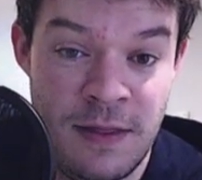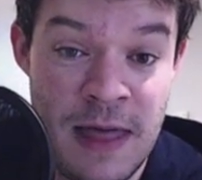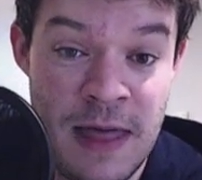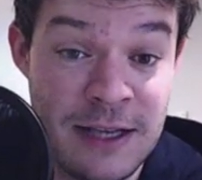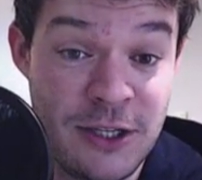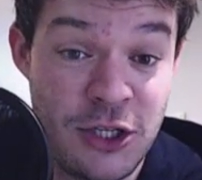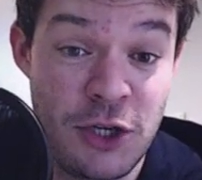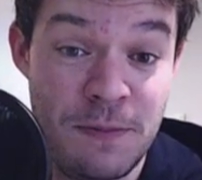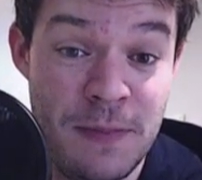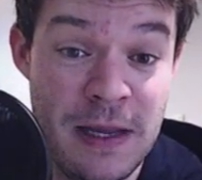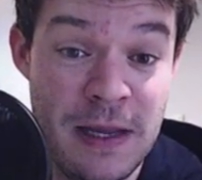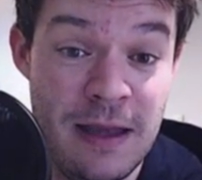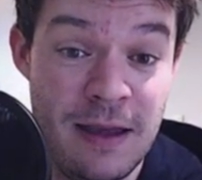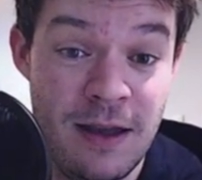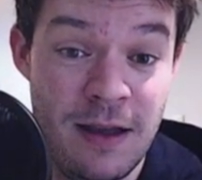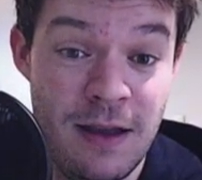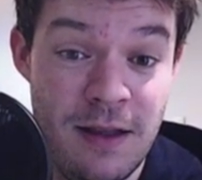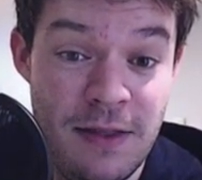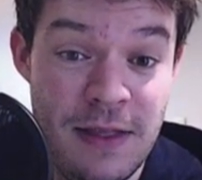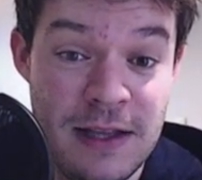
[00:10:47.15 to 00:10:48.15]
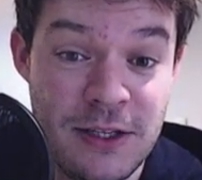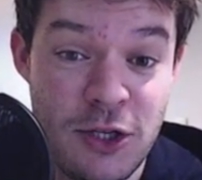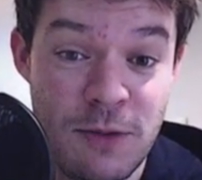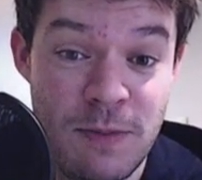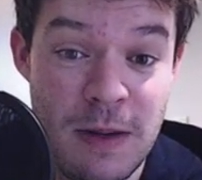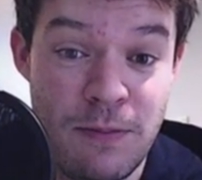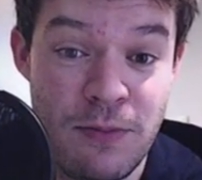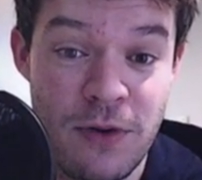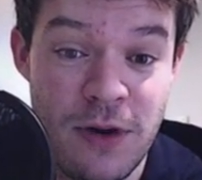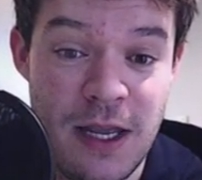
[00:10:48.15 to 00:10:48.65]
That should be
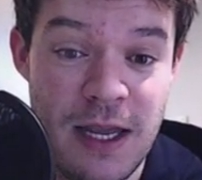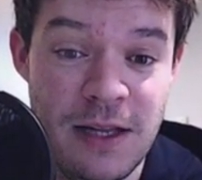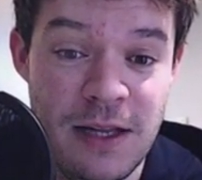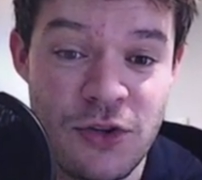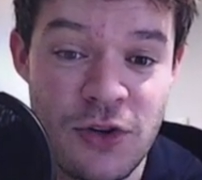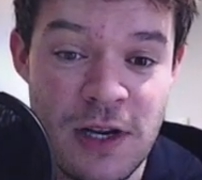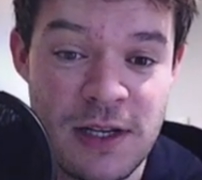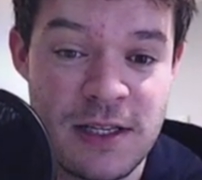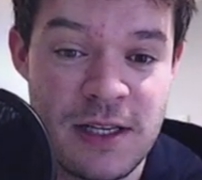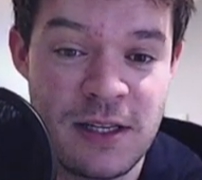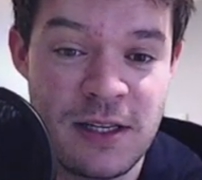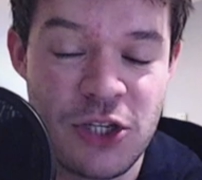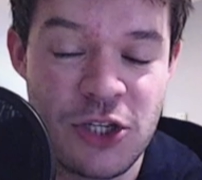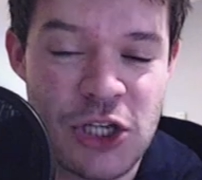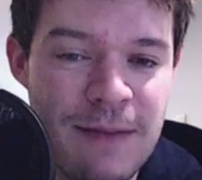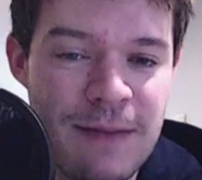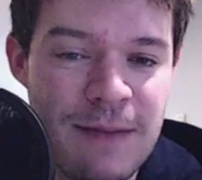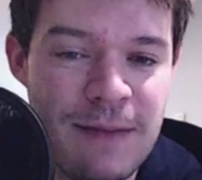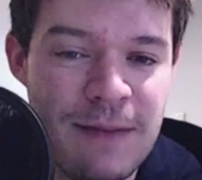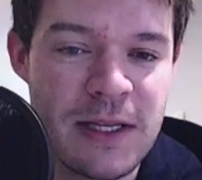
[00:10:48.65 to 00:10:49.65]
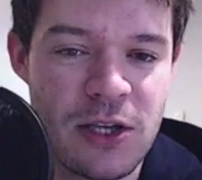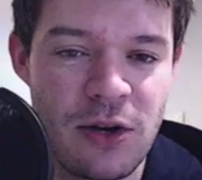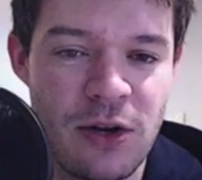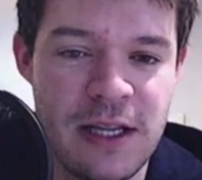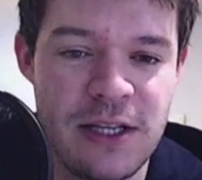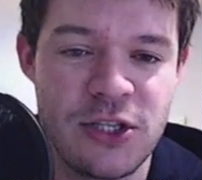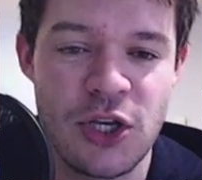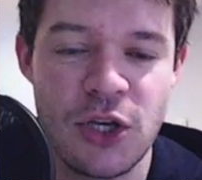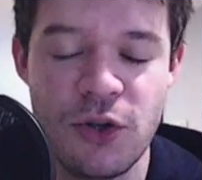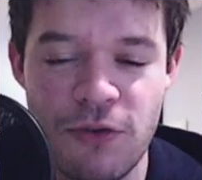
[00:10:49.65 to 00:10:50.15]
pretty interesting. Shame it's
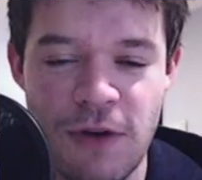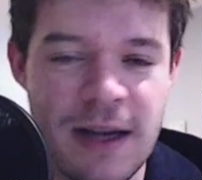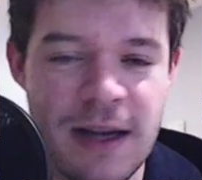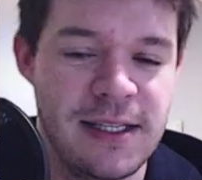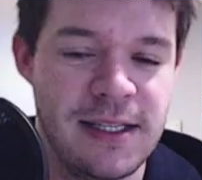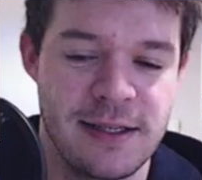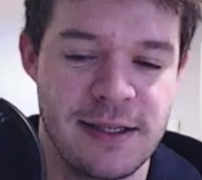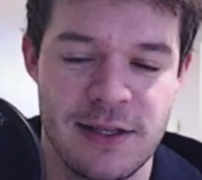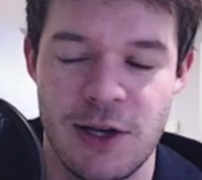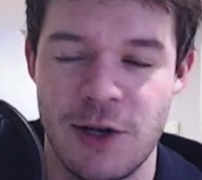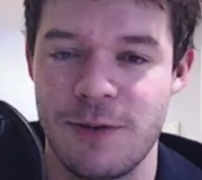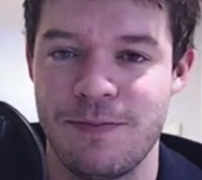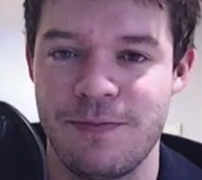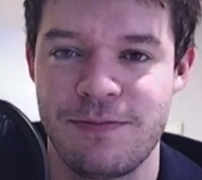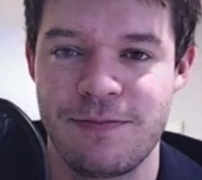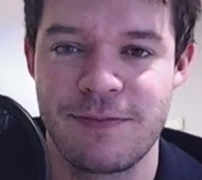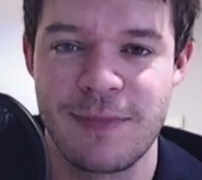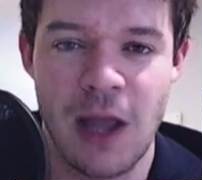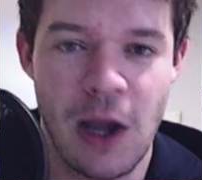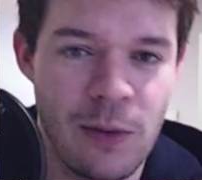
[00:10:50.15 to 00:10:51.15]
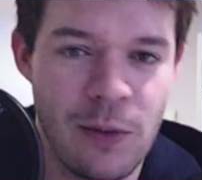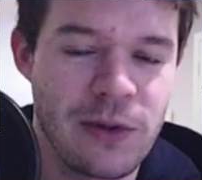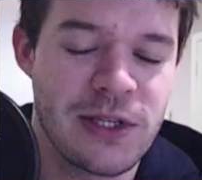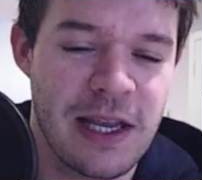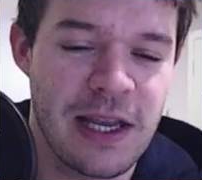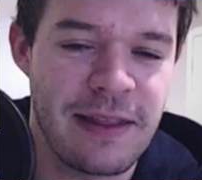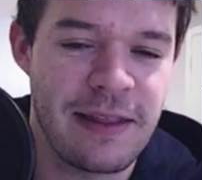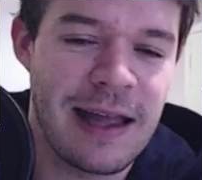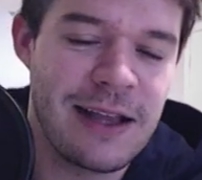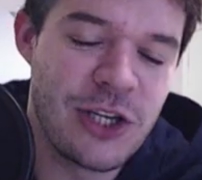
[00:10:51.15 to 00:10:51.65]
only 2 races though. I
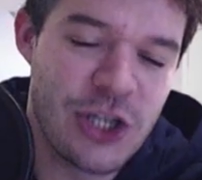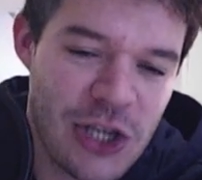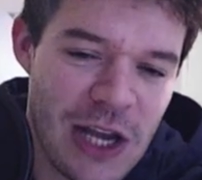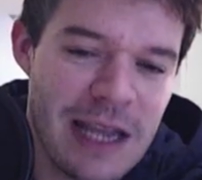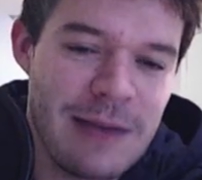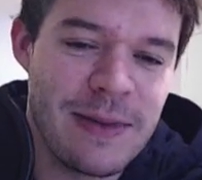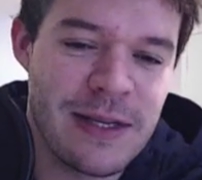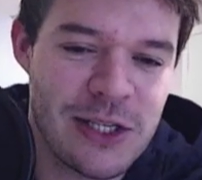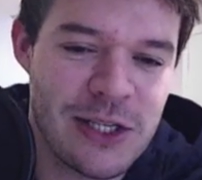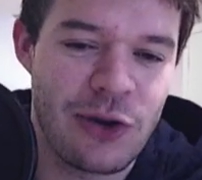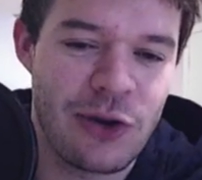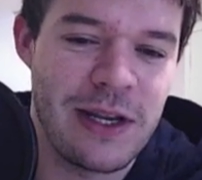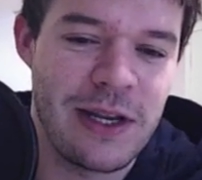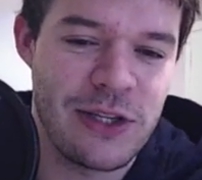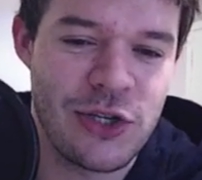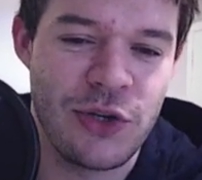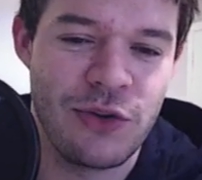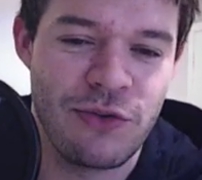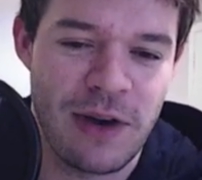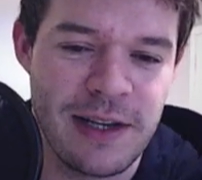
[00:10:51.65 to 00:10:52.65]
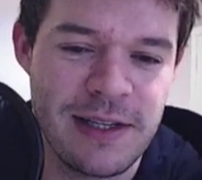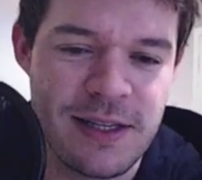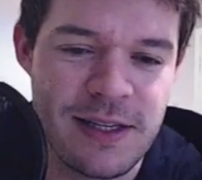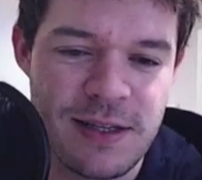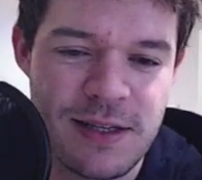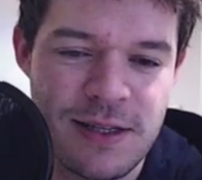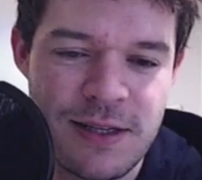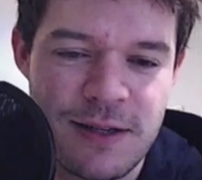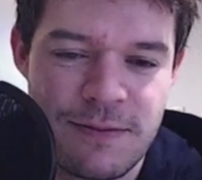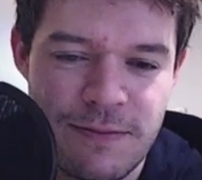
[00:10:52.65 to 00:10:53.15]
will say that. Shame it's only 2
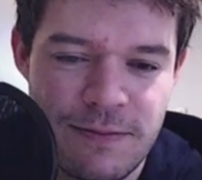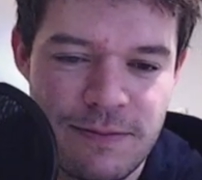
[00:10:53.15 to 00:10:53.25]
races.